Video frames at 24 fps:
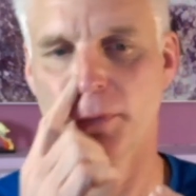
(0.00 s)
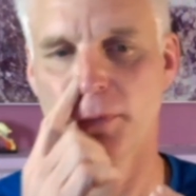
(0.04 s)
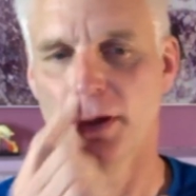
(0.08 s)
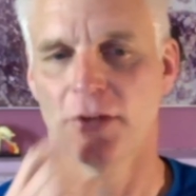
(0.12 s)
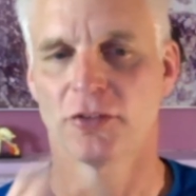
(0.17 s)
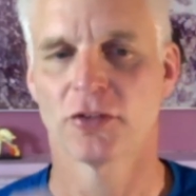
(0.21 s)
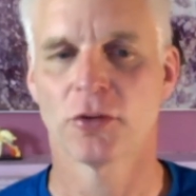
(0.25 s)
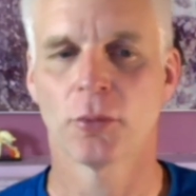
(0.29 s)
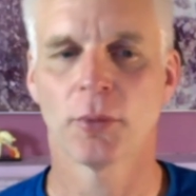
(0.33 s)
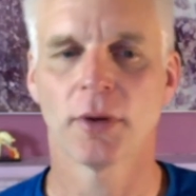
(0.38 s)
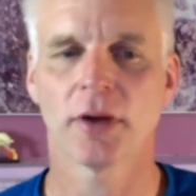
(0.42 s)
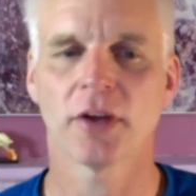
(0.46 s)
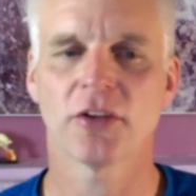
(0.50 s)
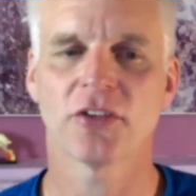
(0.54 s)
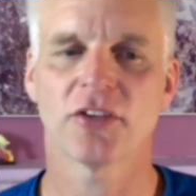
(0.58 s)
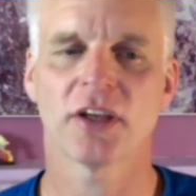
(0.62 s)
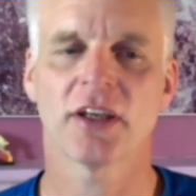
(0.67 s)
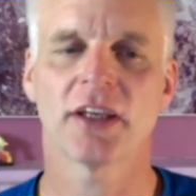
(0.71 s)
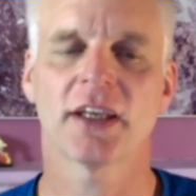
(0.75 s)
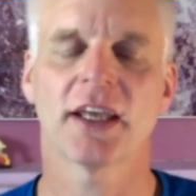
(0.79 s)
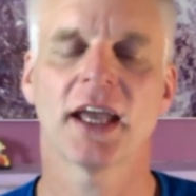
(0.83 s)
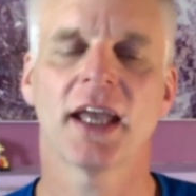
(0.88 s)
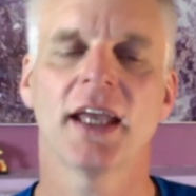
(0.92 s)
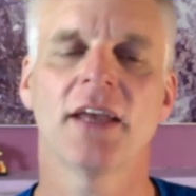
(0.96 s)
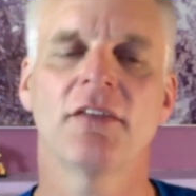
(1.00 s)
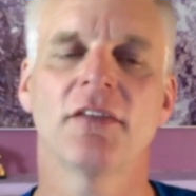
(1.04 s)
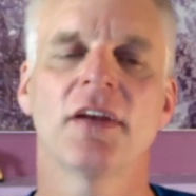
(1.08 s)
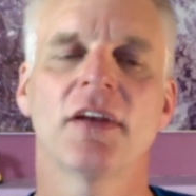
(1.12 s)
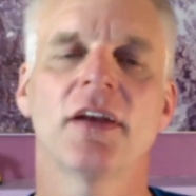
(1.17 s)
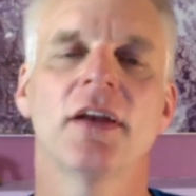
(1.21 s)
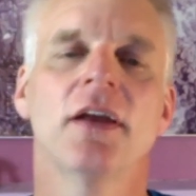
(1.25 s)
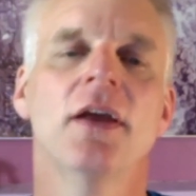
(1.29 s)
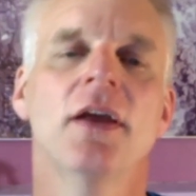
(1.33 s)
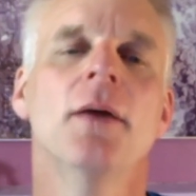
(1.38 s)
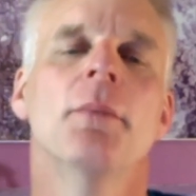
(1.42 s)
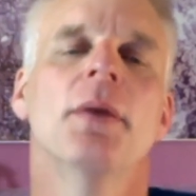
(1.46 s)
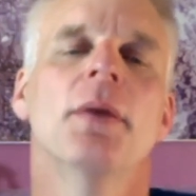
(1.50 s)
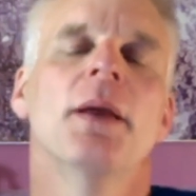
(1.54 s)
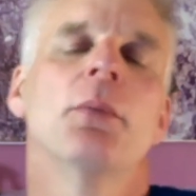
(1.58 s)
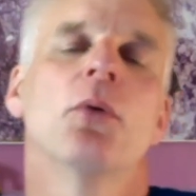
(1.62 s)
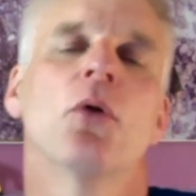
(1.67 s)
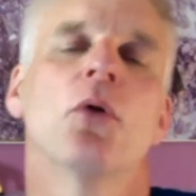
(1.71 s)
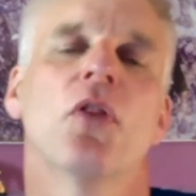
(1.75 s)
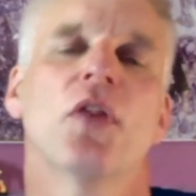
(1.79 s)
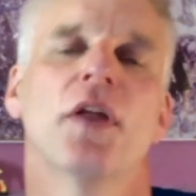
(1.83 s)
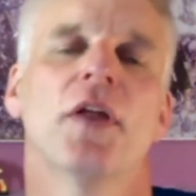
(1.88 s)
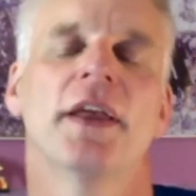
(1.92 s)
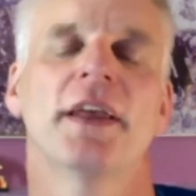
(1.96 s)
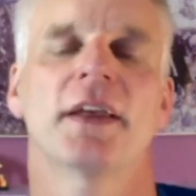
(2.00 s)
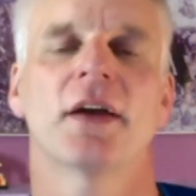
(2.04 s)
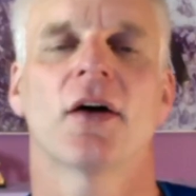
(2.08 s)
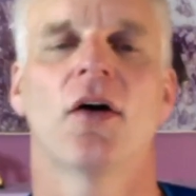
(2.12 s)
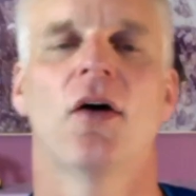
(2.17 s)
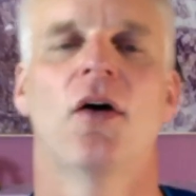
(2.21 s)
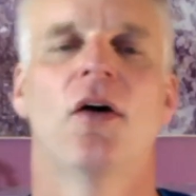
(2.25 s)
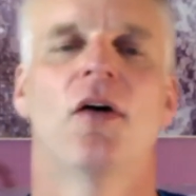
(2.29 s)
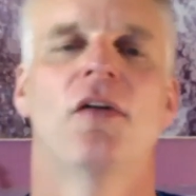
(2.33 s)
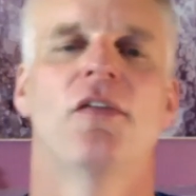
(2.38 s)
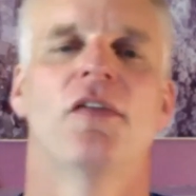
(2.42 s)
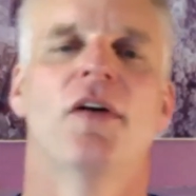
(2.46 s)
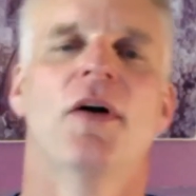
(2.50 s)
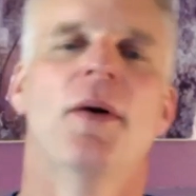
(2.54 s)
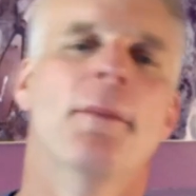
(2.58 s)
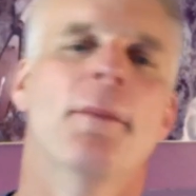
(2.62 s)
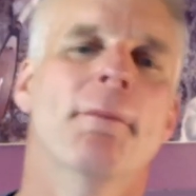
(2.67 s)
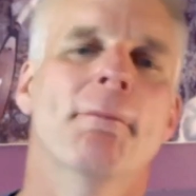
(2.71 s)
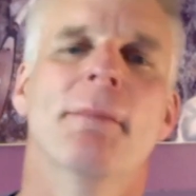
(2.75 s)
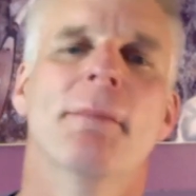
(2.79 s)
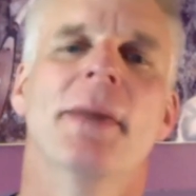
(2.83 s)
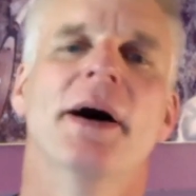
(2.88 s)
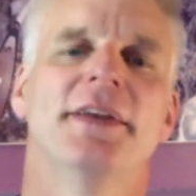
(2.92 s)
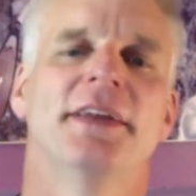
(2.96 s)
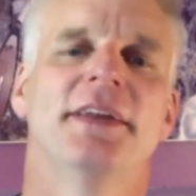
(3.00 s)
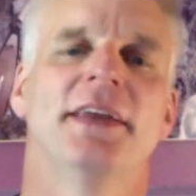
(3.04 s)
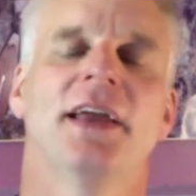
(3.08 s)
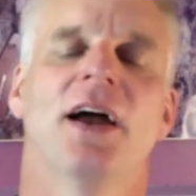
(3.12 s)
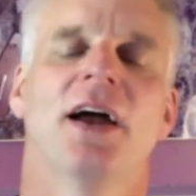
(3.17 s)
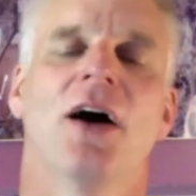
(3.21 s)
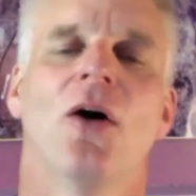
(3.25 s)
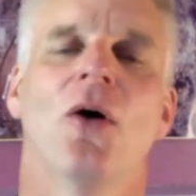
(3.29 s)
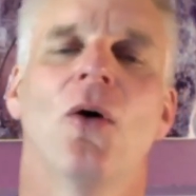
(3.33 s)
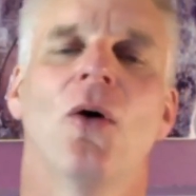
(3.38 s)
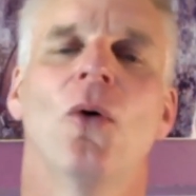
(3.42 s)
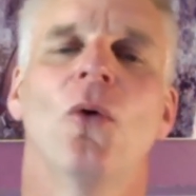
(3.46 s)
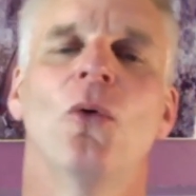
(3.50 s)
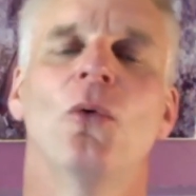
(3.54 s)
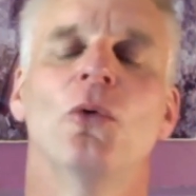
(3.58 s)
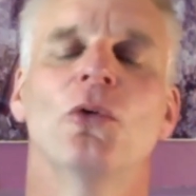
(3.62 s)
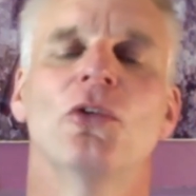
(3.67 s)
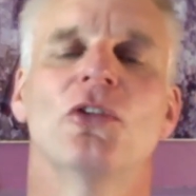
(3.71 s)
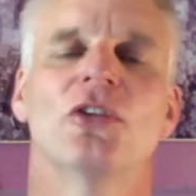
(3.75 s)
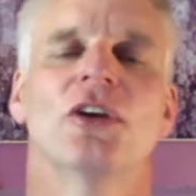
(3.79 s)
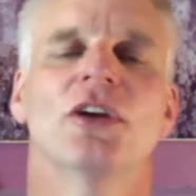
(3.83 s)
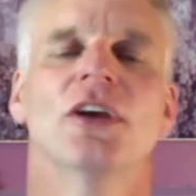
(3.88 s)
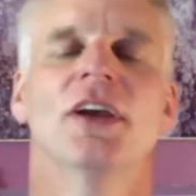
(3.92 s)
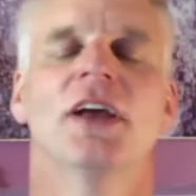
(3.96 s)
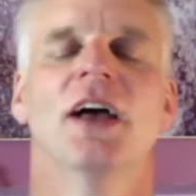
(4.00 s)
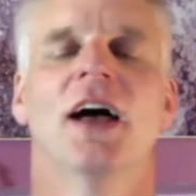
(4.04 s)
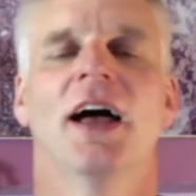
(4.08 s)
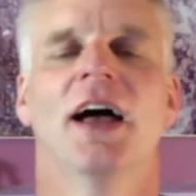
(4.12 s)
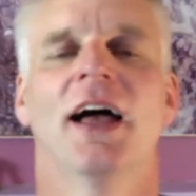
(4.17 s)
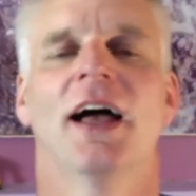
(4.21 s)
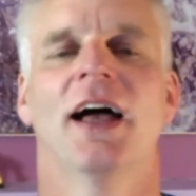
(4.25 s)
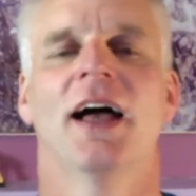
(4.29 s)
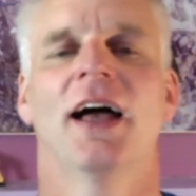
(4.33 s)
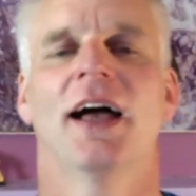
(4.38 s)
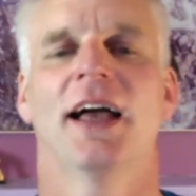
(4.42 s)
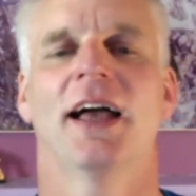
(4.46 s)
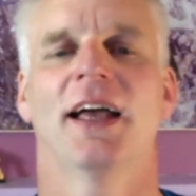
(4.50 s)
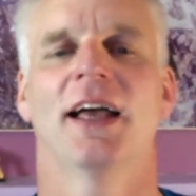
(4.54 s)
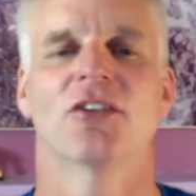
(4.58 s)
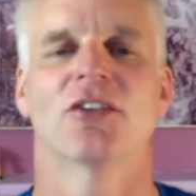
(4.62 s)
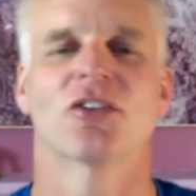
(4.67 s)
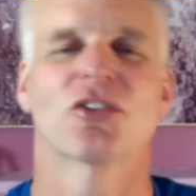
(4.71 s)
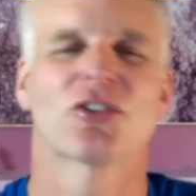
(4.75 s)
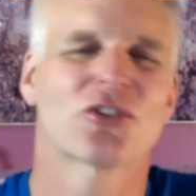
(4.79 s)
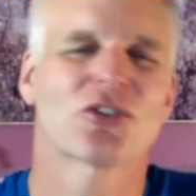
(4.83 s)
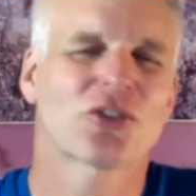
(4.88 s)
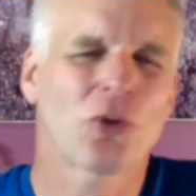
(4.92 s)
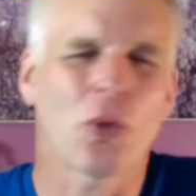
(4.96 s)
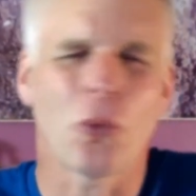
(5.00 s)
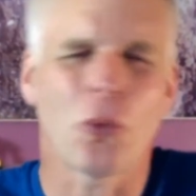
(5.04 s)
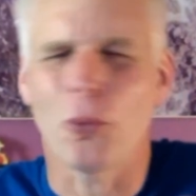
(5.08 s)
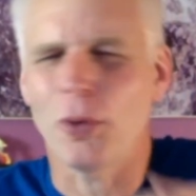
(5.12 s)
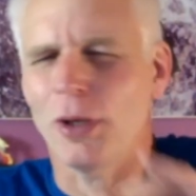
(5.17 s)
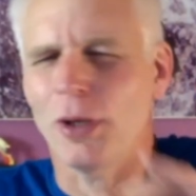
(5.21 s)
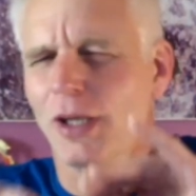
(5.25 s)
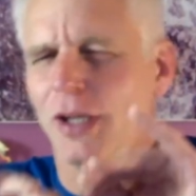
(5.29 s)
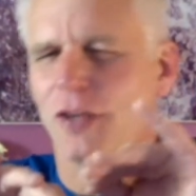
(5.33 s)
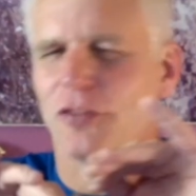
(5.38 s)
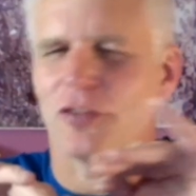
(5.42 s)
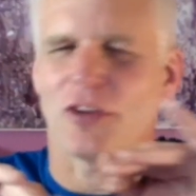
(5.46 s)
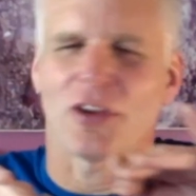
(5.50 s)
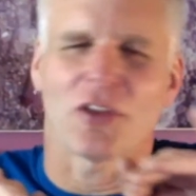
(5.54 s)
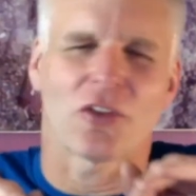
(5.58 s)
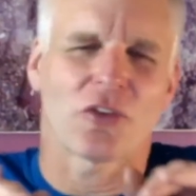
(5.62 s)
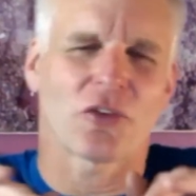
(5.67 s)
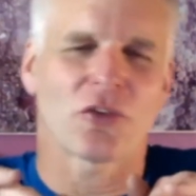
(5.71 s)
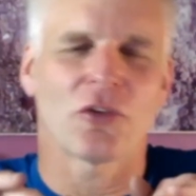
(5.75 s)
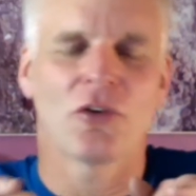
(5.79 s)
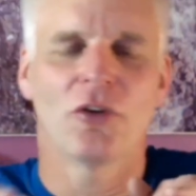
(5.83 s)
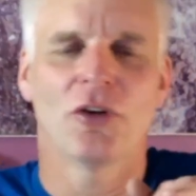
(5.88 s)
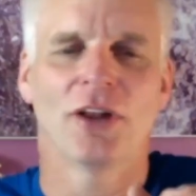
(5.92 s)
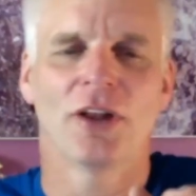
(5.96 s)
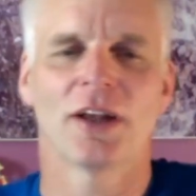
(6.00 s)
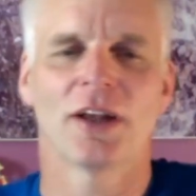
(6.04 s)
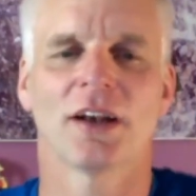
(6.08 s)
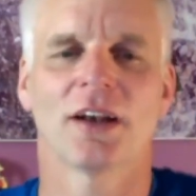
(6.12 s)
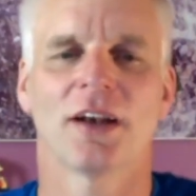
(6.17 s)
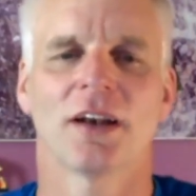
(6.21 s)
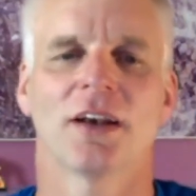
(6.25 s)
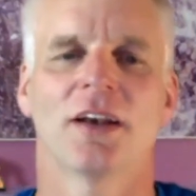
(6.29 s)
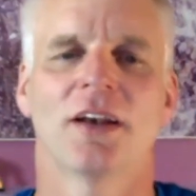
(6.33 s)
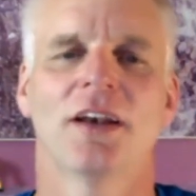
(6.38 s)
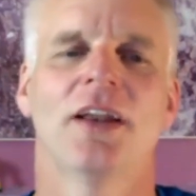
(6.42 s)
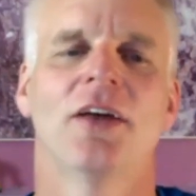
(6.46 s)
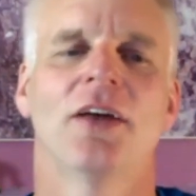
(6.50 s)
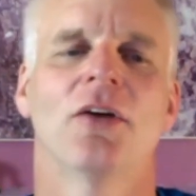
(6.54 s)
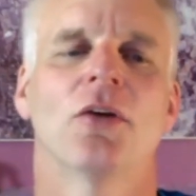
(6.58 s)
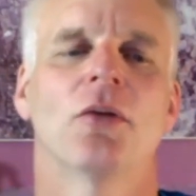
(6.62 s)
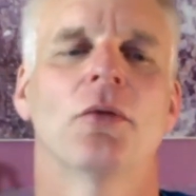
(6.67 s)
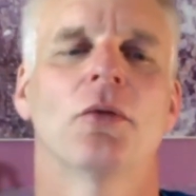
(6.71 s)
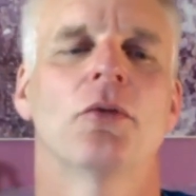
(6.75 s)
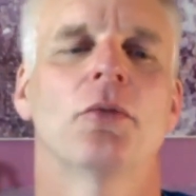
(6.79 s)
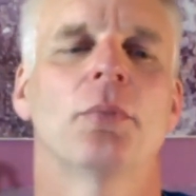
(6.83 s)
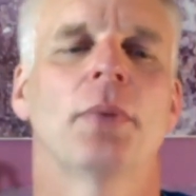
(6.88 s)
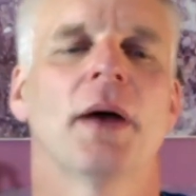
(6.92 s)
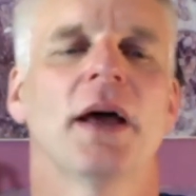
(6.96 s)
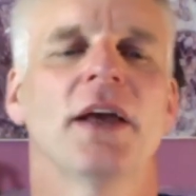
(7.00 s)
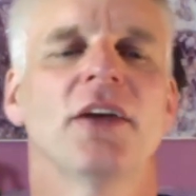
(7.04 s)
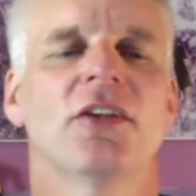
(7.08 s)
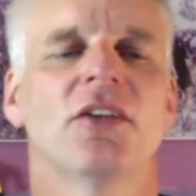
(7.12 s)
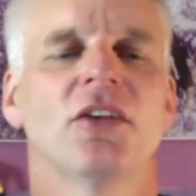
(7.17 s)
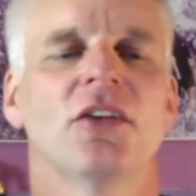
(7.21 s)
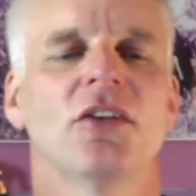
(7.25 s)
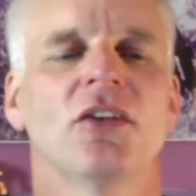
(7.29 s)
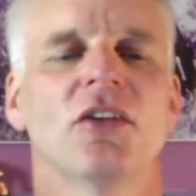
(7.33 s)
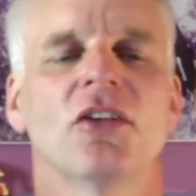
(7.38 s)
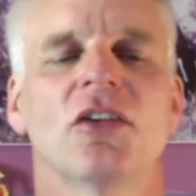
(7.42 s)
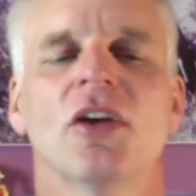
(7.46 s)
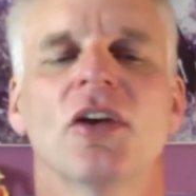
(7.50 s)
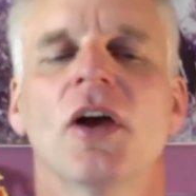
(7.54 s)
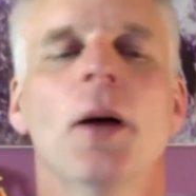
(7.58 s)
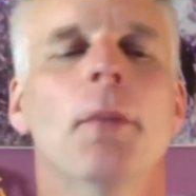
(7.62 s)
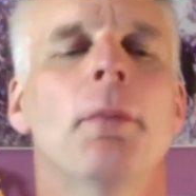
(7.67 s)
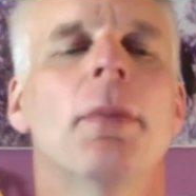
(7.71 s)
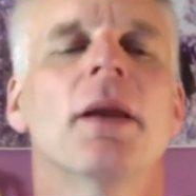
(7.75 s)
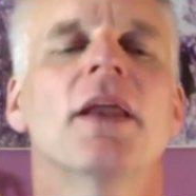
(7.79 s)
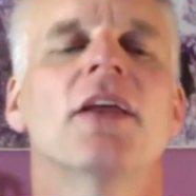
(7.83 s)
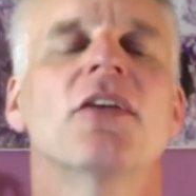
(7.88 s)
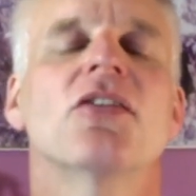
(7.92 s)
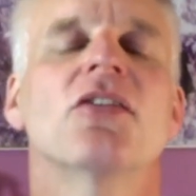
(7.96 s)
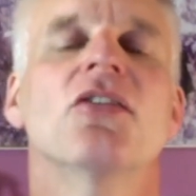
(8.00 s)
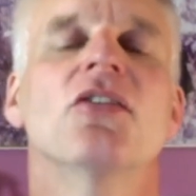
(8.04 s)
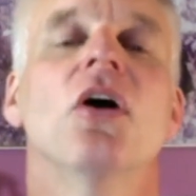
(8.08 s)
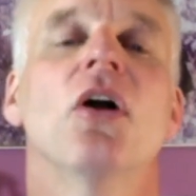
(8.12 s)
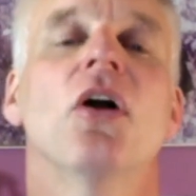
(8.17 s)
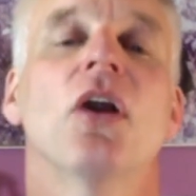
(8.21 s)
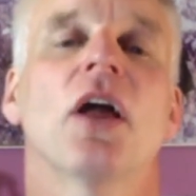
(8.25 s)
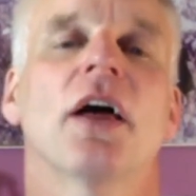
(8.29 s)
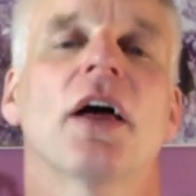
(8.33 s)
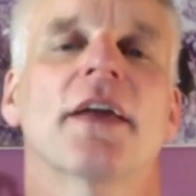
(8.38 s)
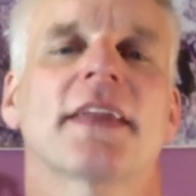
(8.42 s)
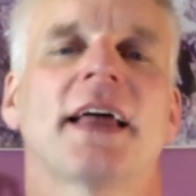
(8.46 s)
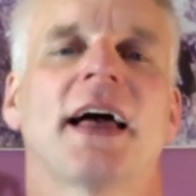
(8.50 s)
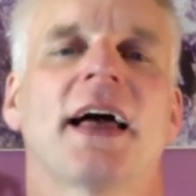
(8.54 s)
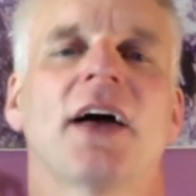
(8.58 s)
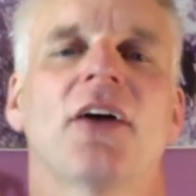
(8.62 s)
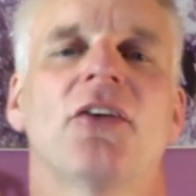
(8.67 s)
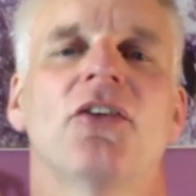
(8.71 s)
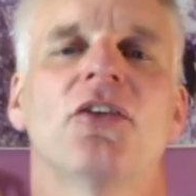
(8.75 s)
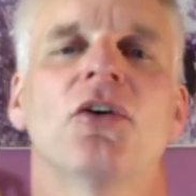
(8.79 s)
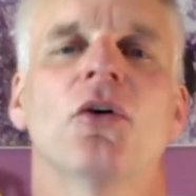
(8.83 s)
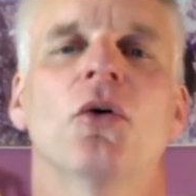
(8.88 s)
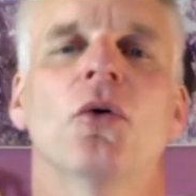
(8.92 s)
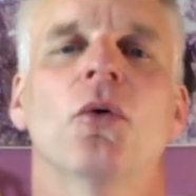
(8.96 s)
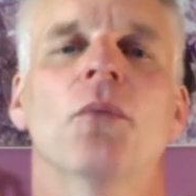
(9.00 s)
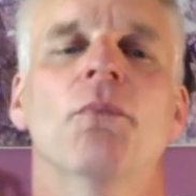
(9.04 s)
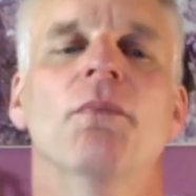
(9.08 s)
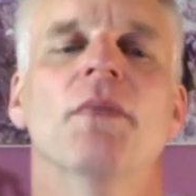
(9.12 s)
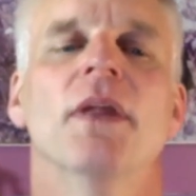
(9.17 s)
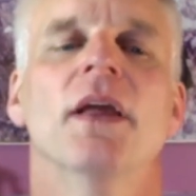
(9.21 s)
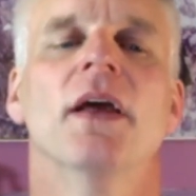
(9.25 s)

So when I say caving, people think of muddy holes and squeezing through little passages, but it's not like that at all.